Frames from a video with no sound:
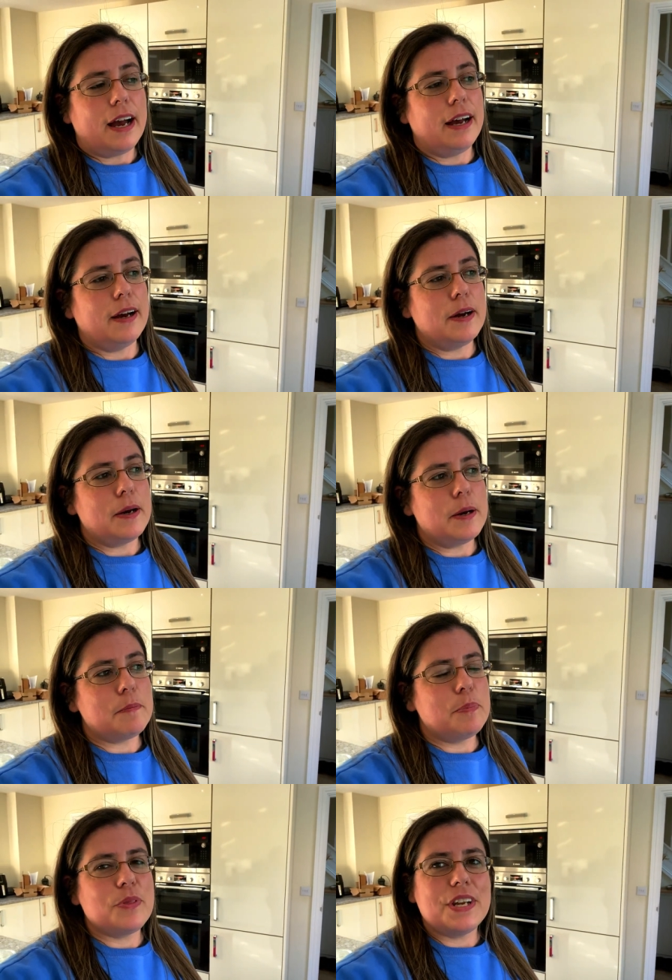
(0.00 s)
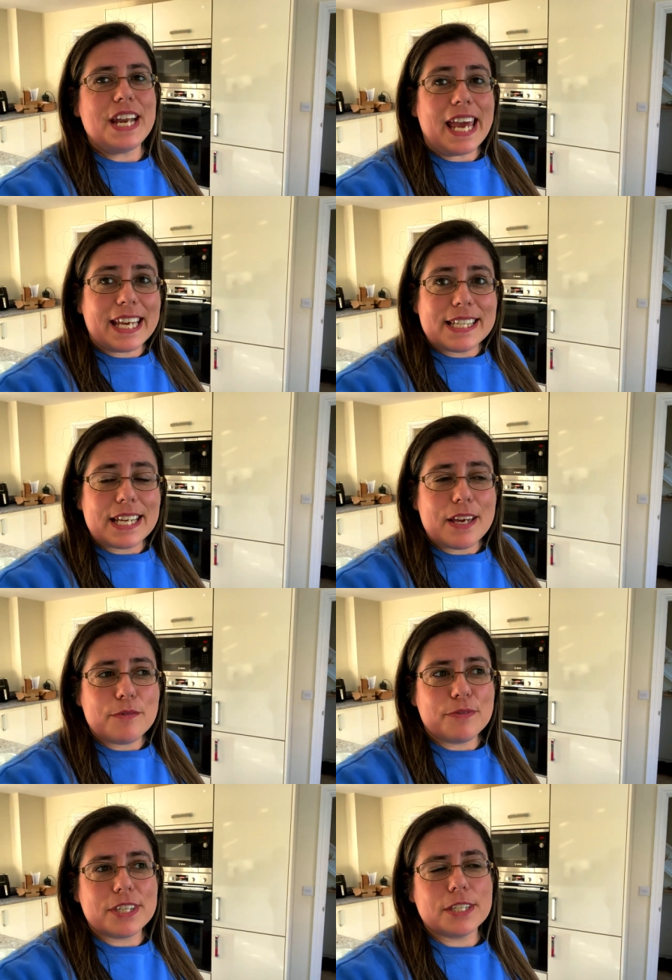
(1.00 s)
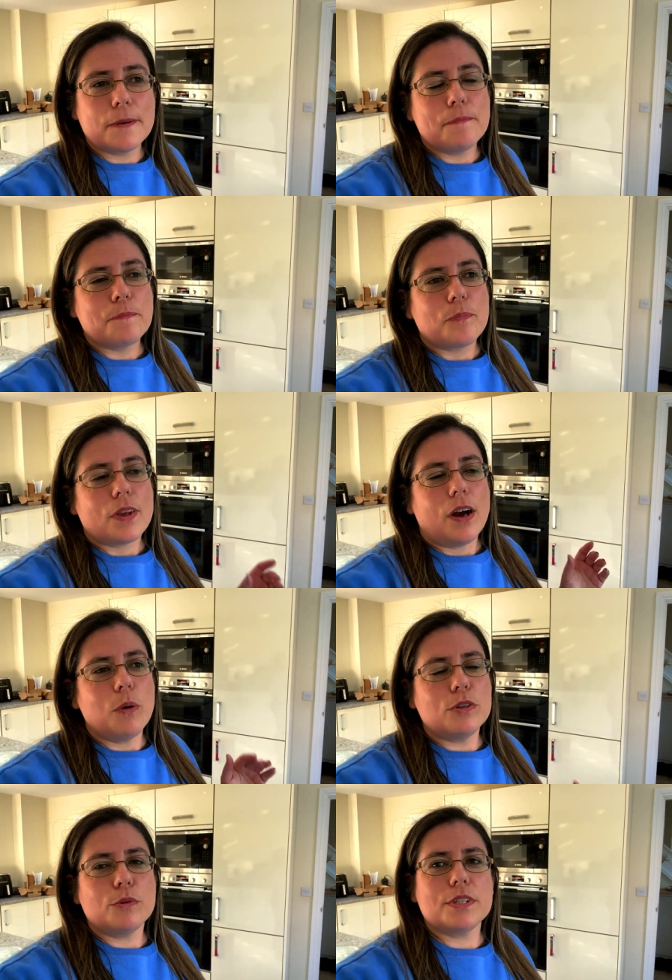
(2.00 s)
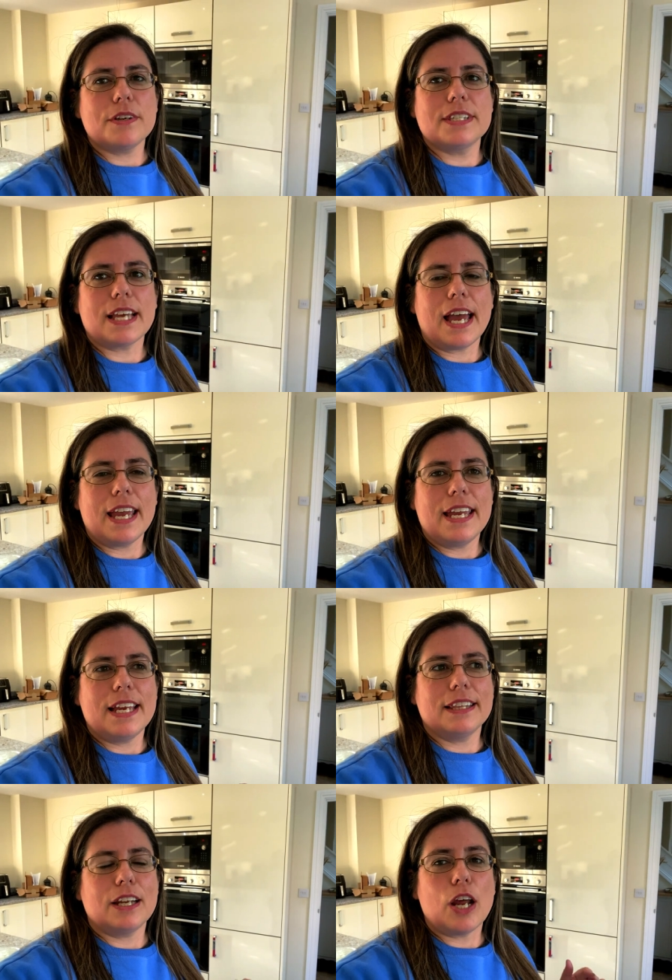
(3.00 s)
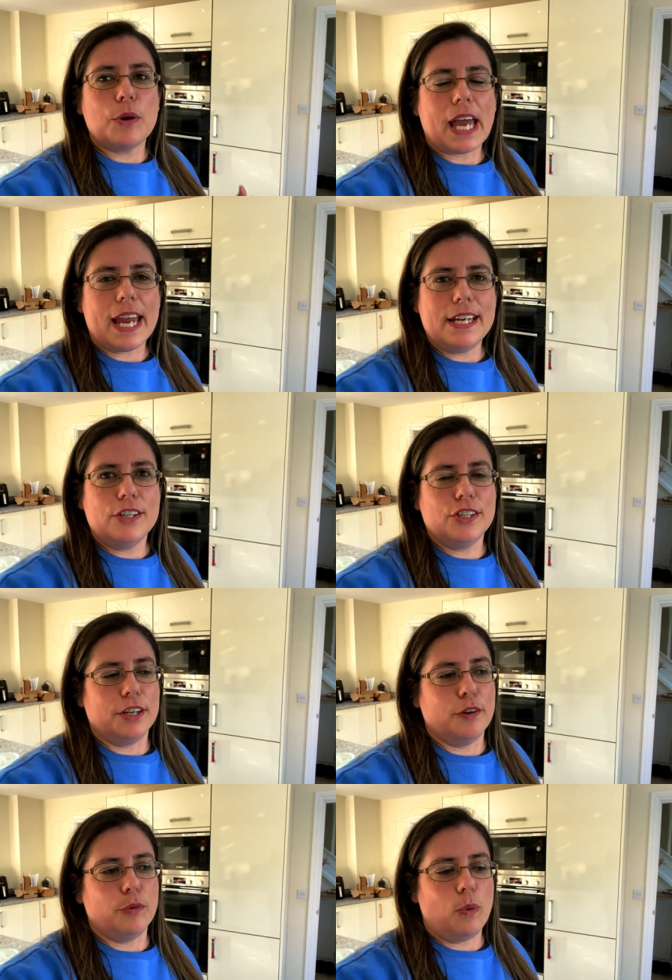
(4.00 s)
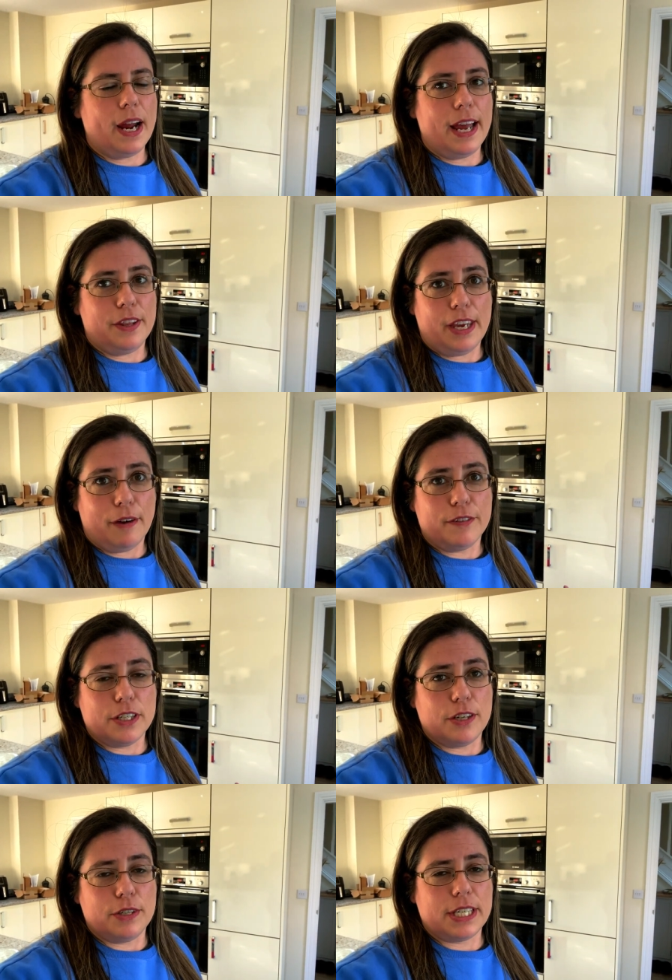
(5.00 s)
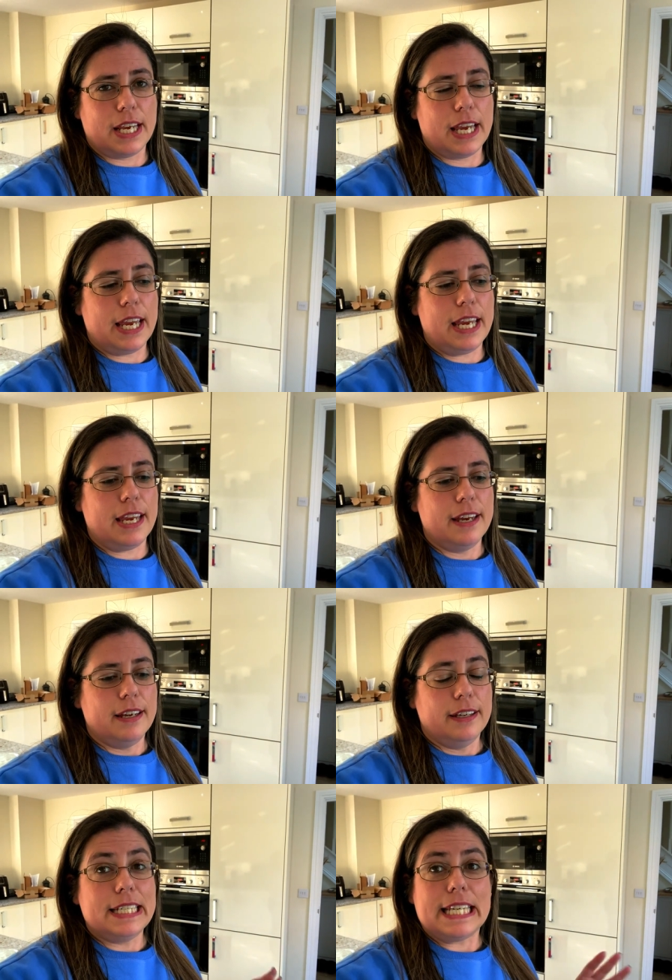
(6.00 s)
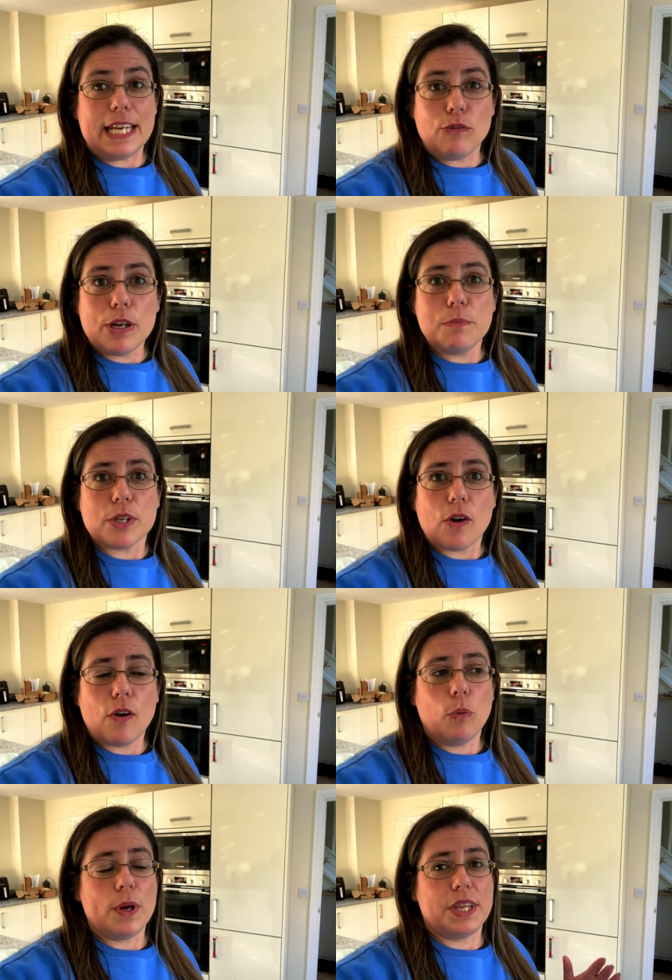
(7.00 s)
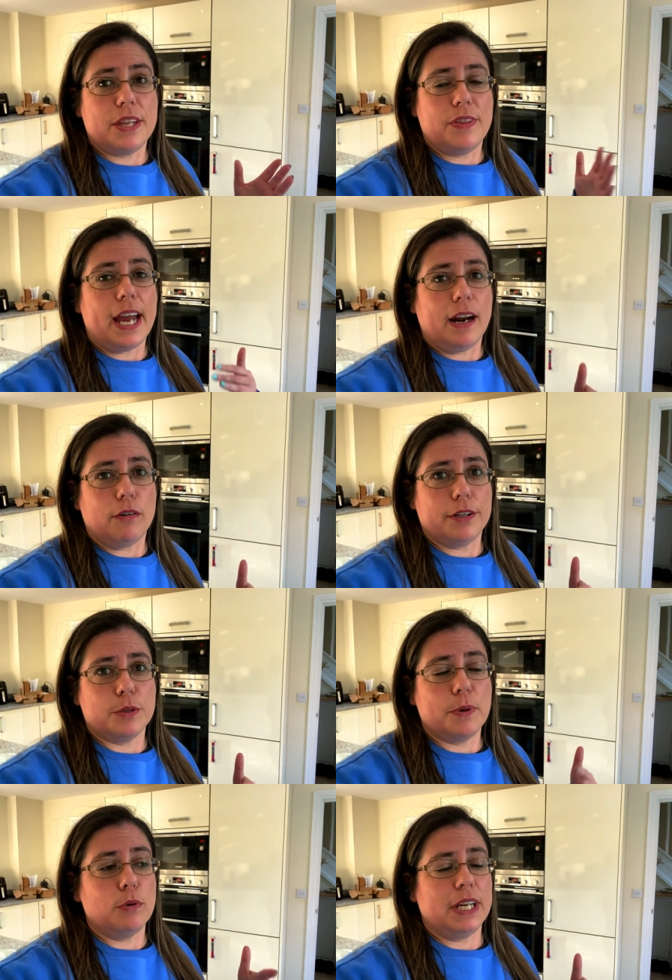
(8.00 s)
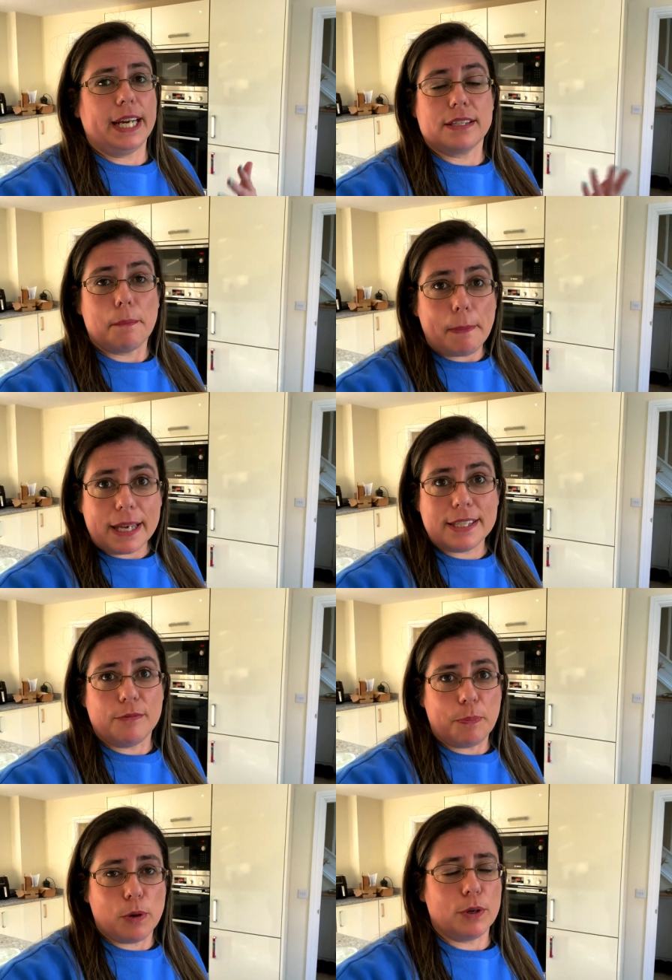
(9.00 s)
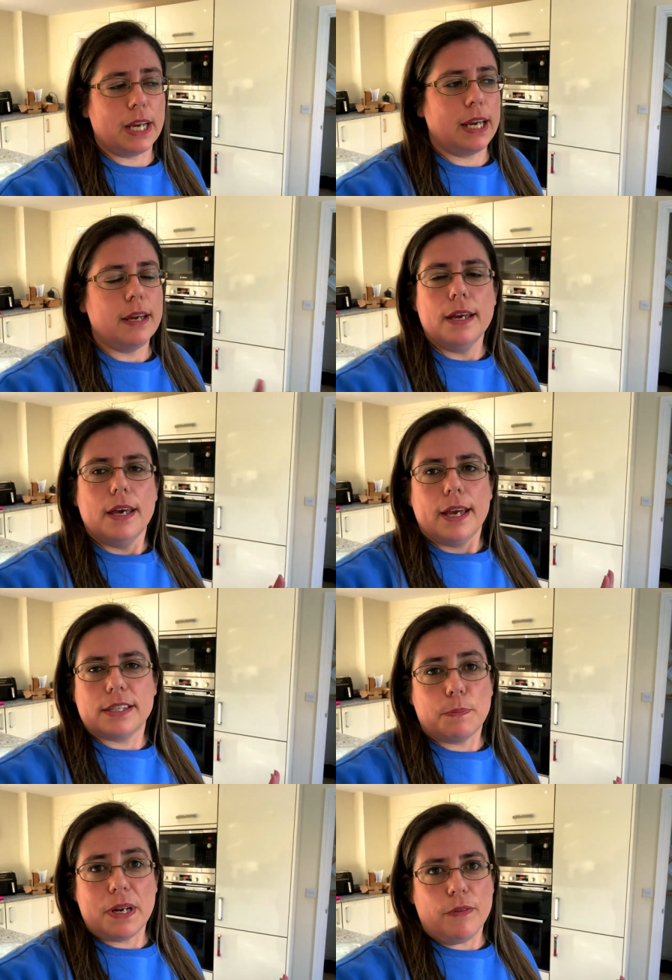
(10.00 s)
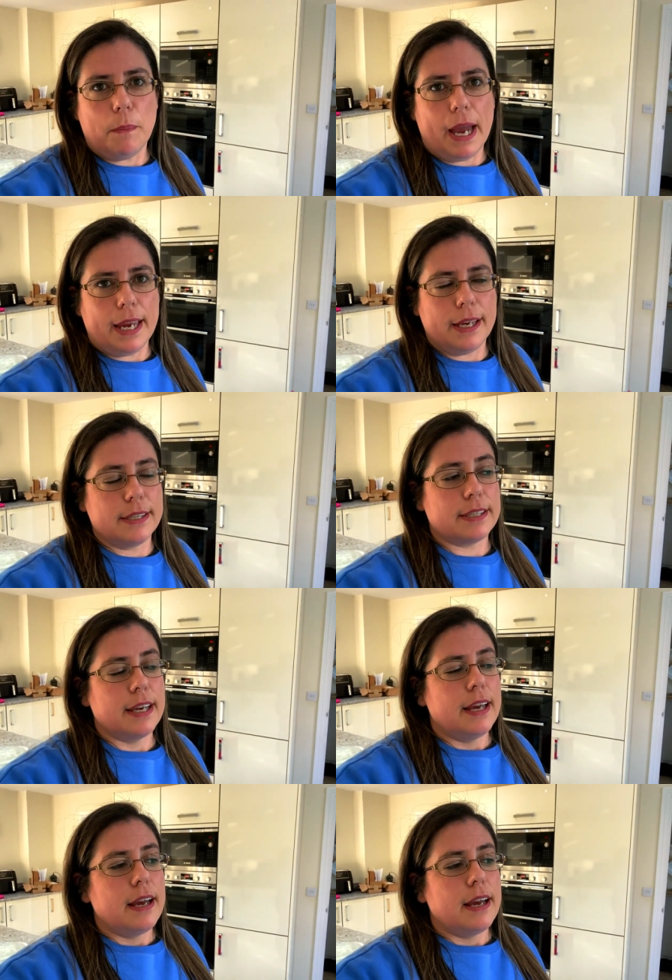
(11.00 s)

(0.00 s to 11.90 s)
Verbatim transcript: Uh, but the negatives, I would also say the location of where the afternoon tea tea rooms are within the Harrods building. It's a massive building, it's a bit of a maze,